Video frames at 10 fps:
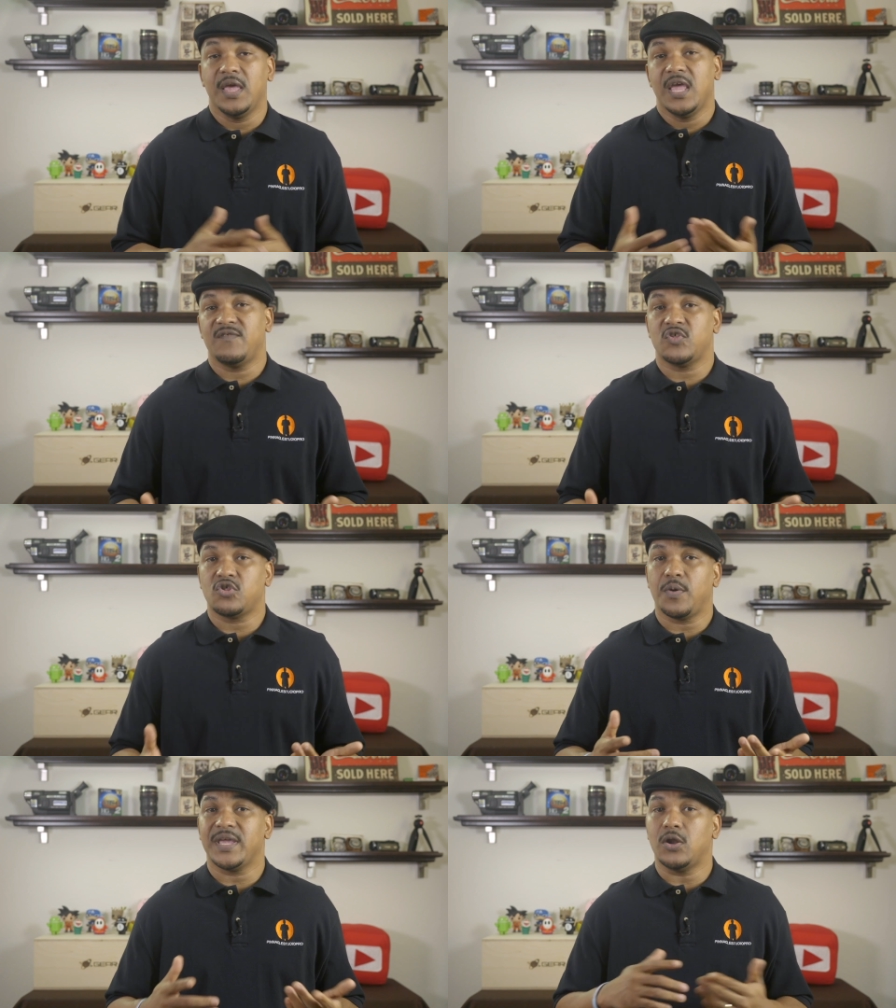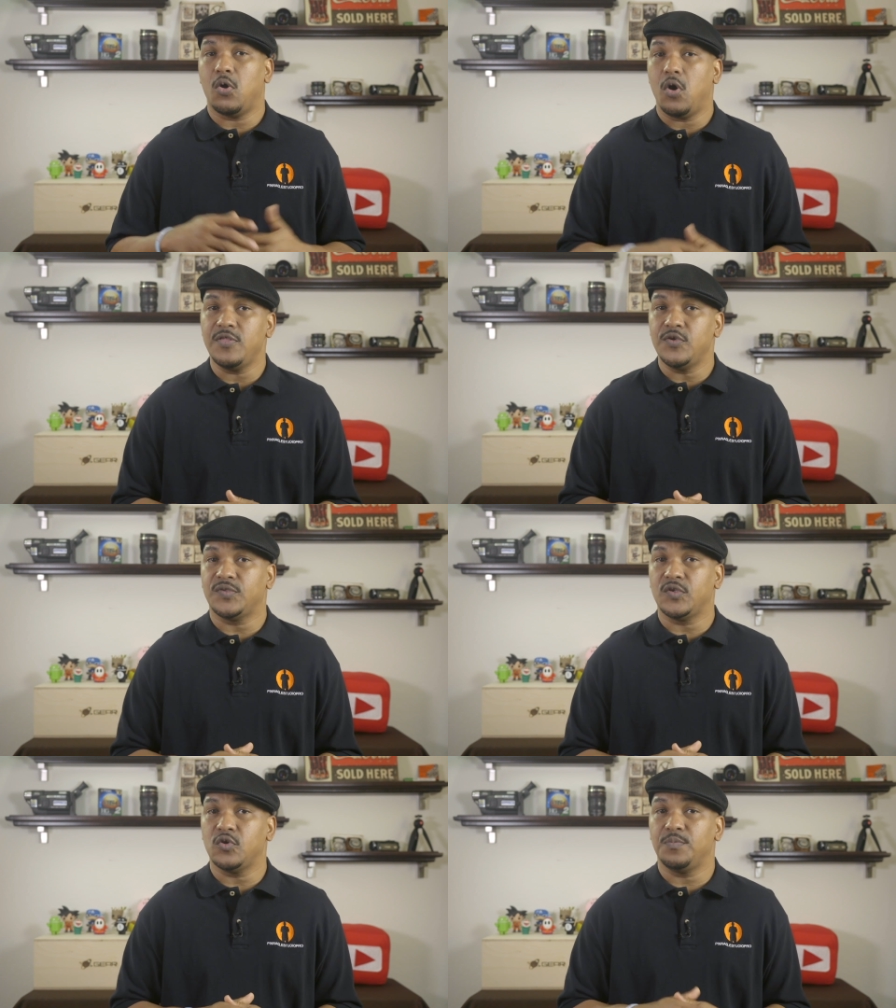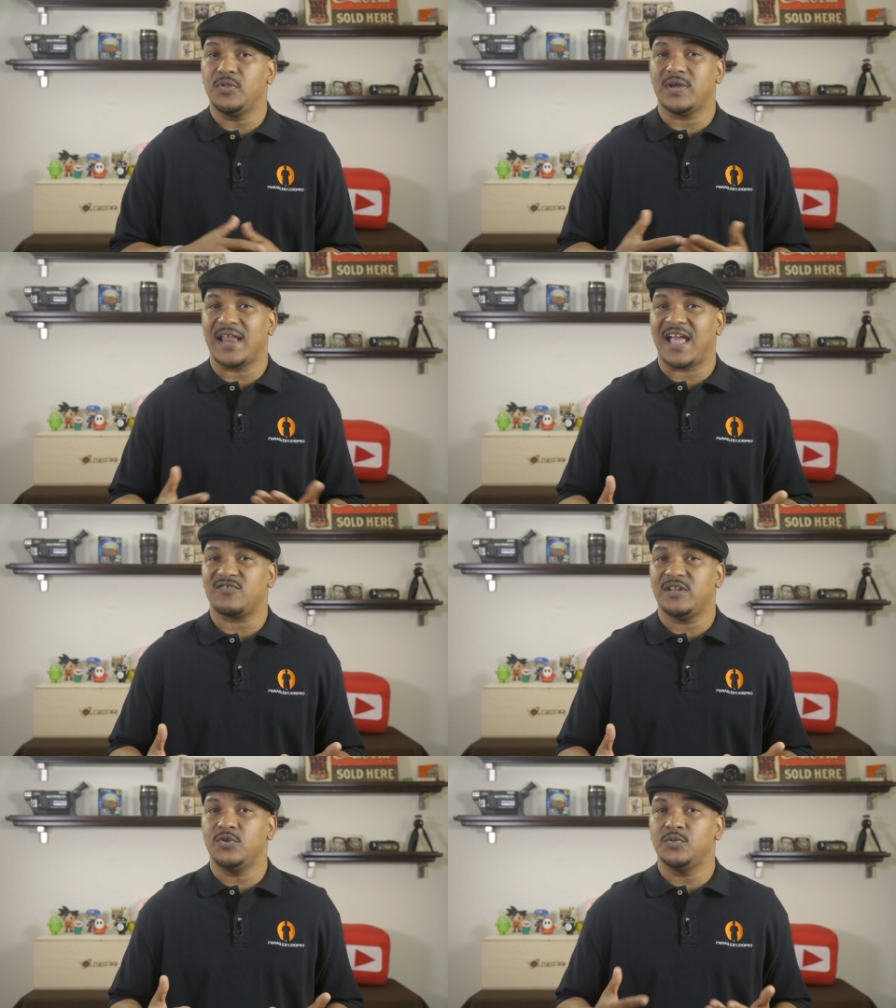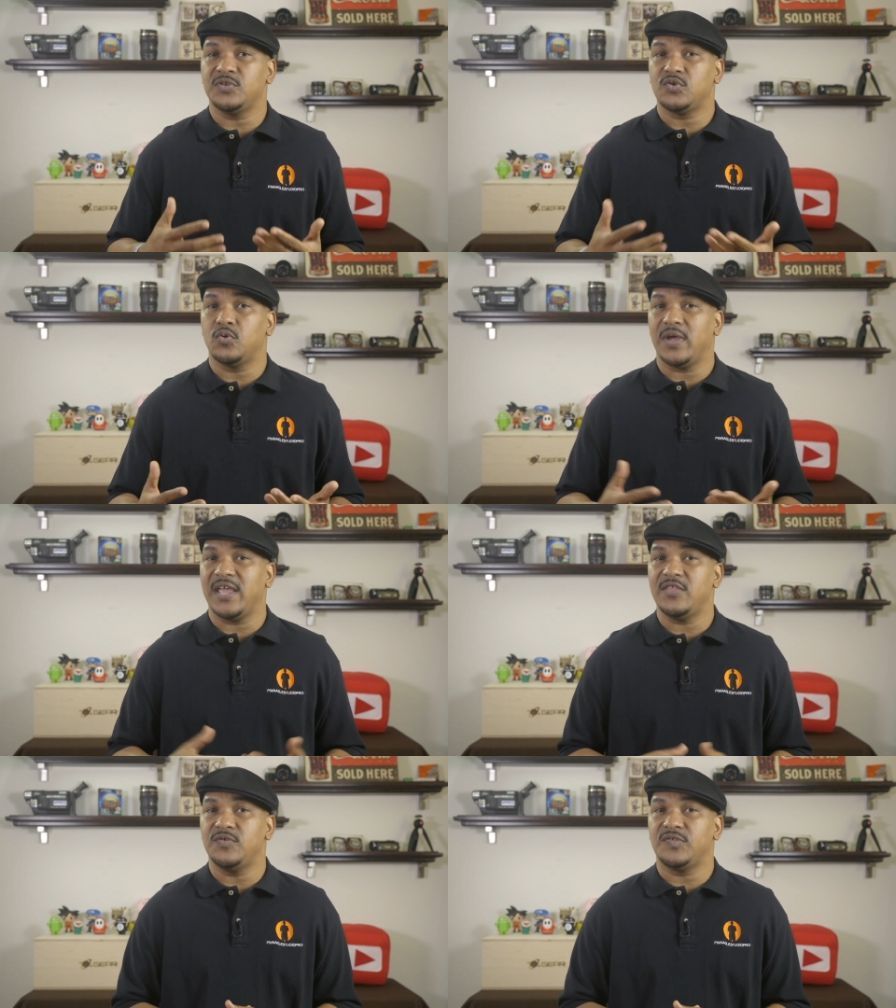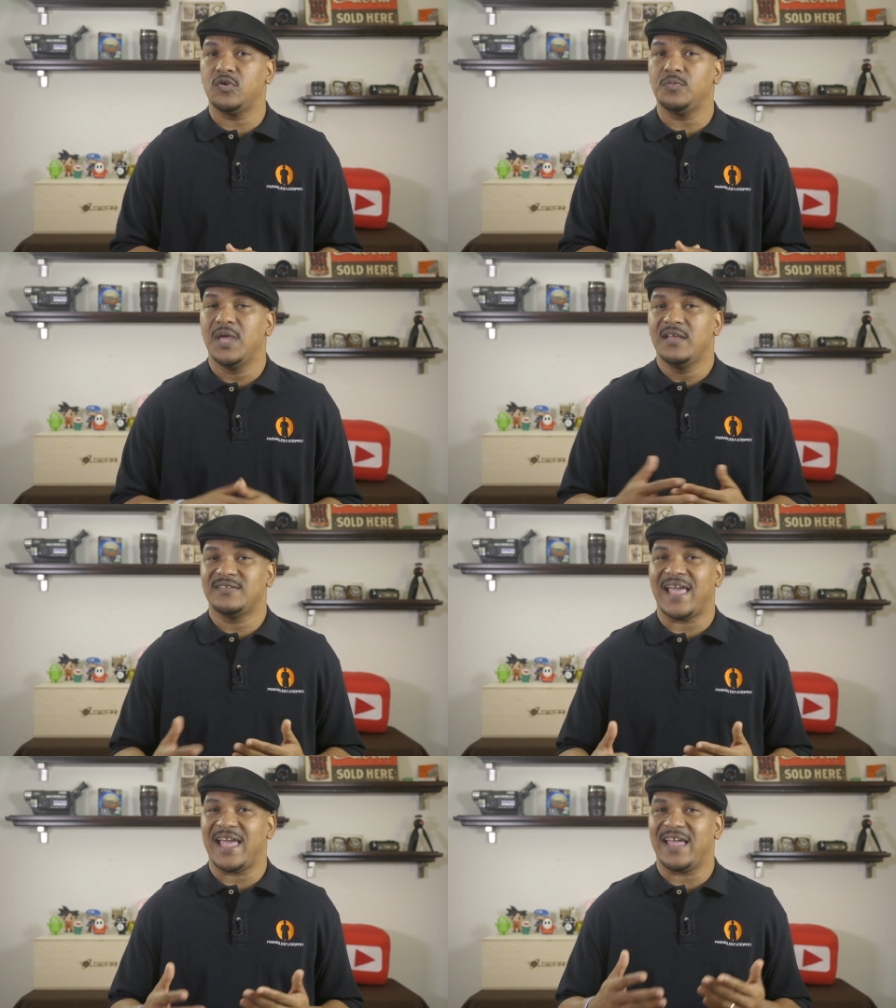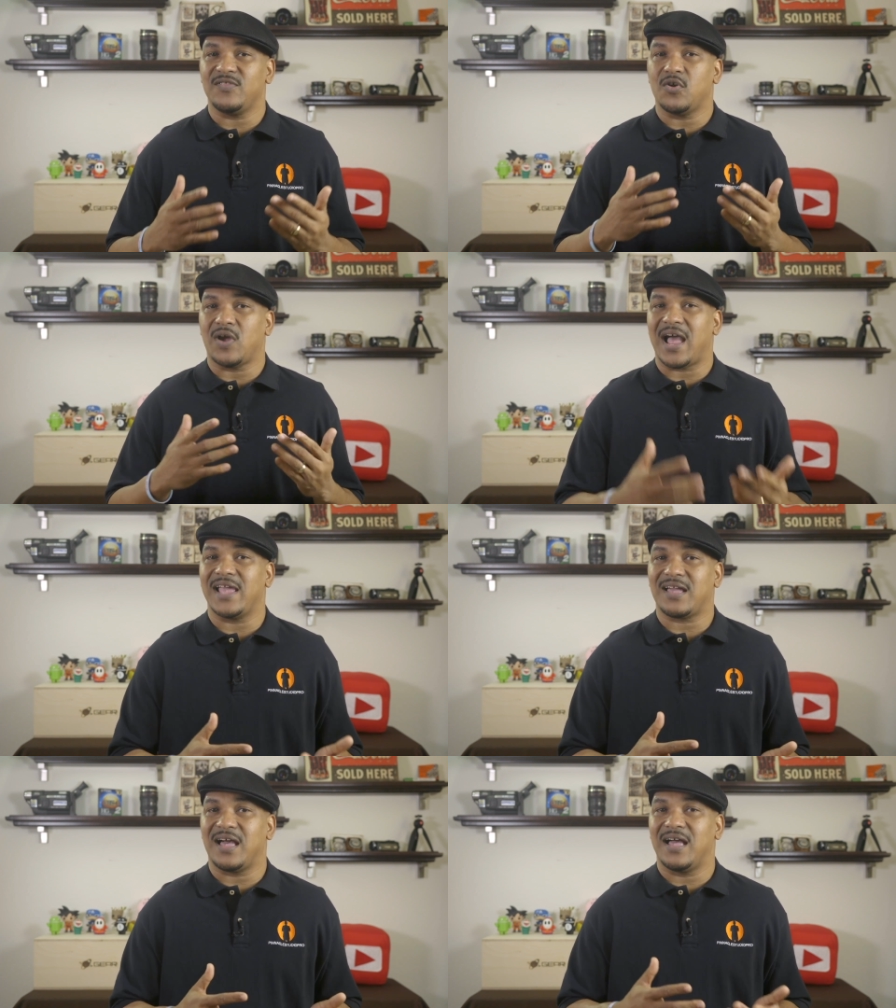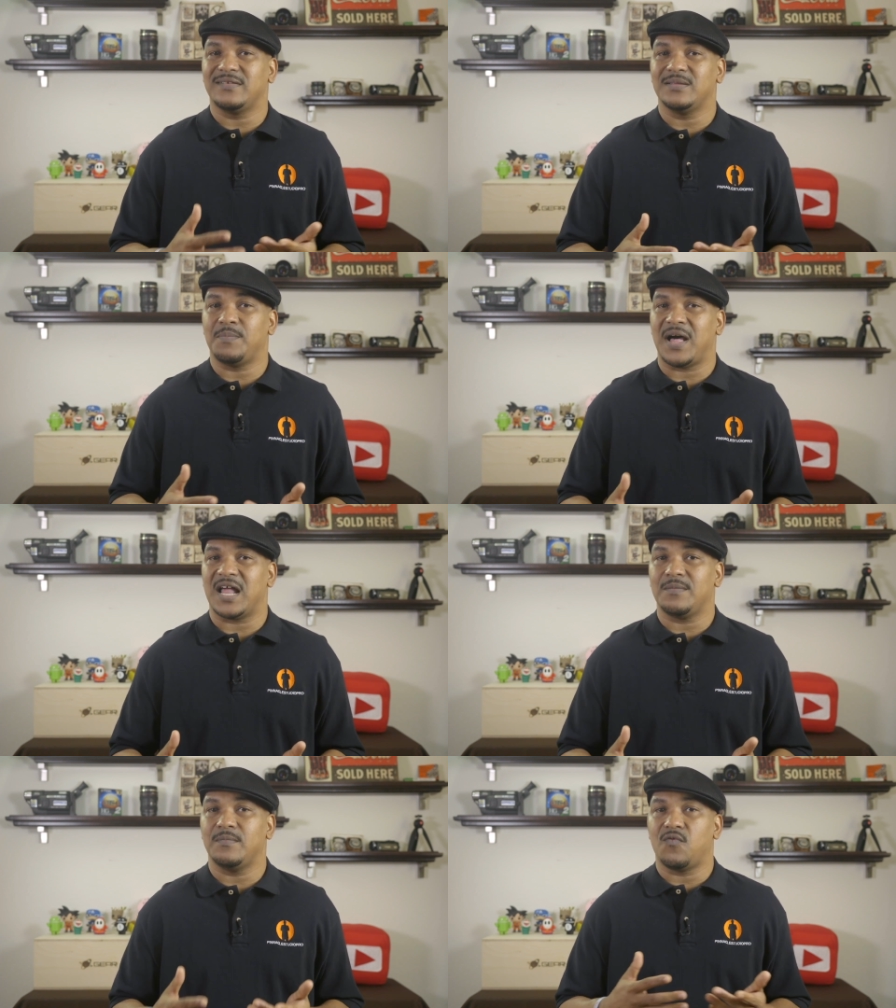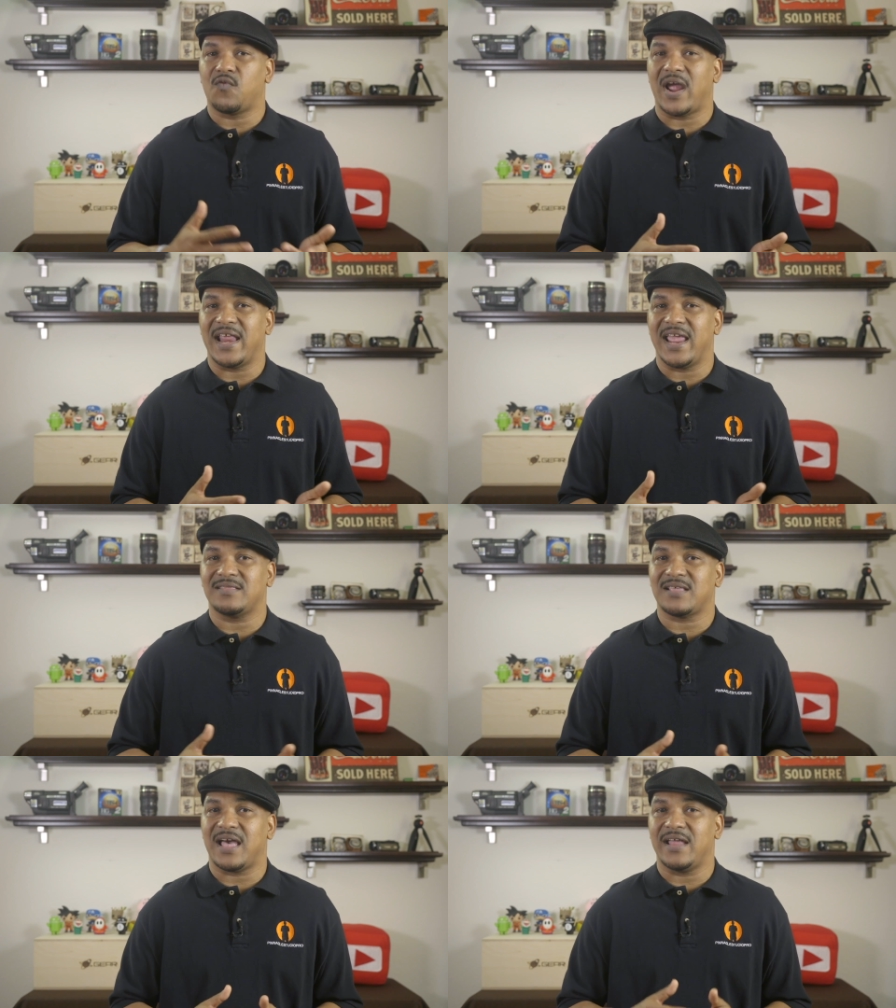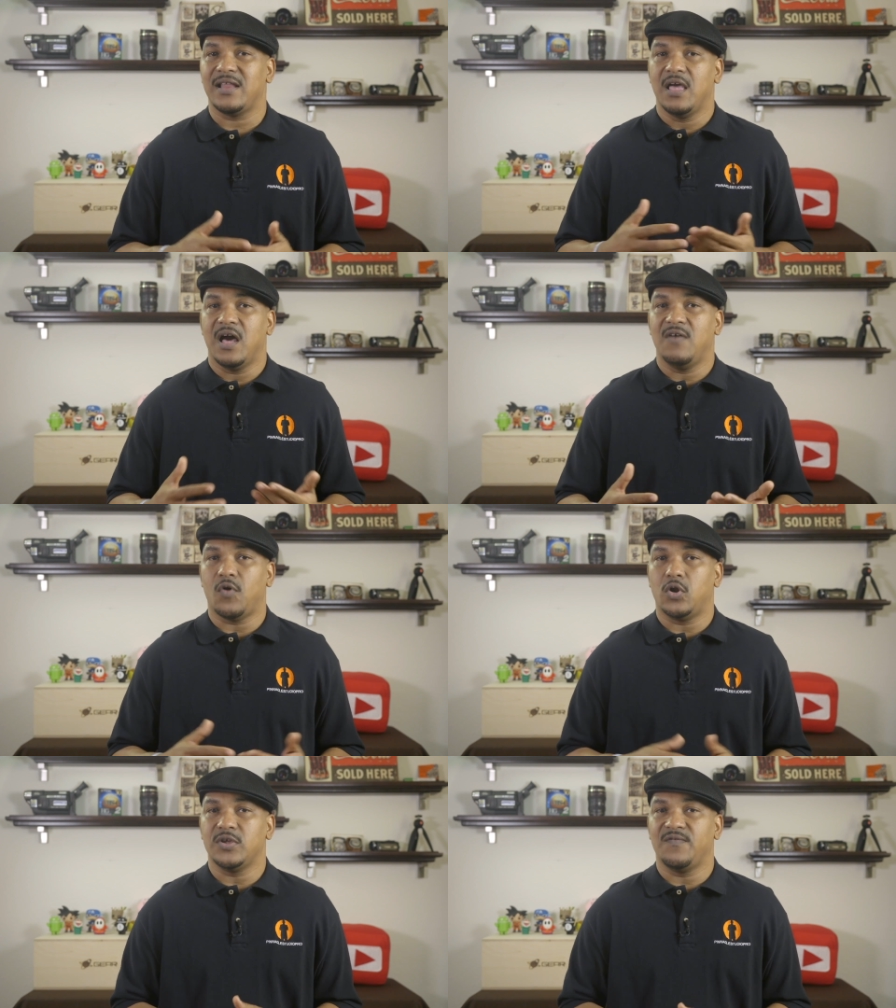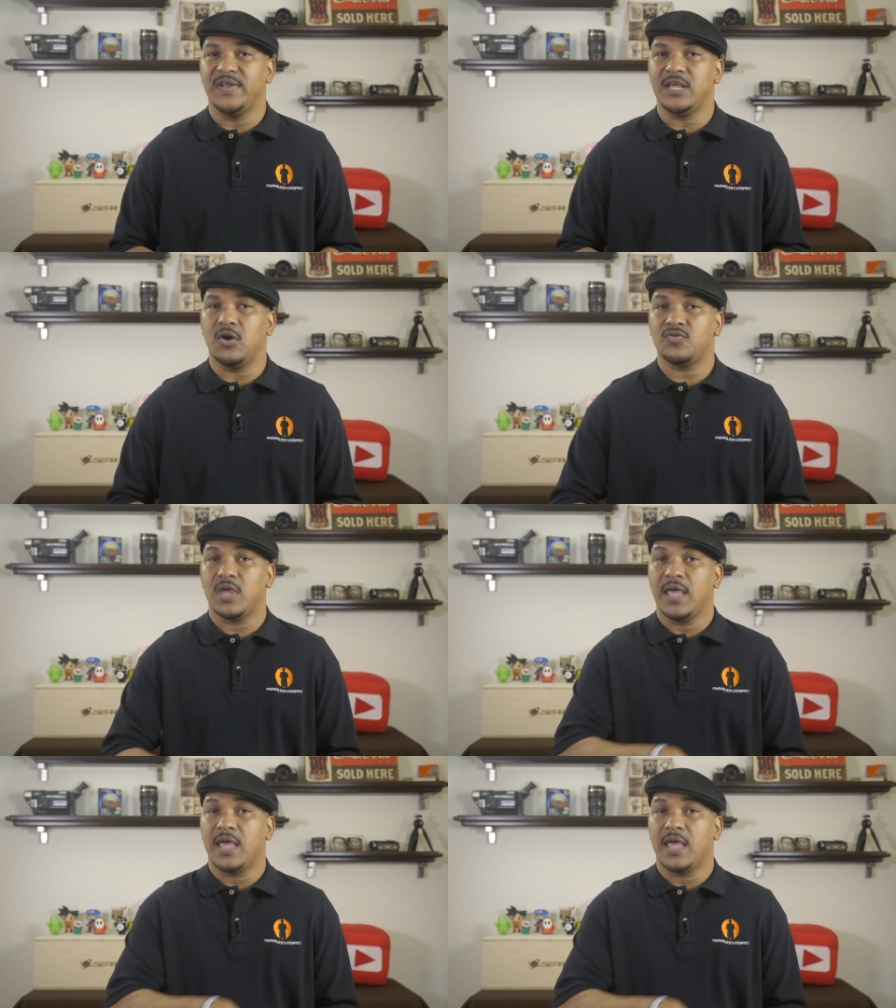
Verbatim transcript: If you're showing it on YouTube, you can actually use a tool in YouTube to add your icon to the bottom right-hand side of all your videos.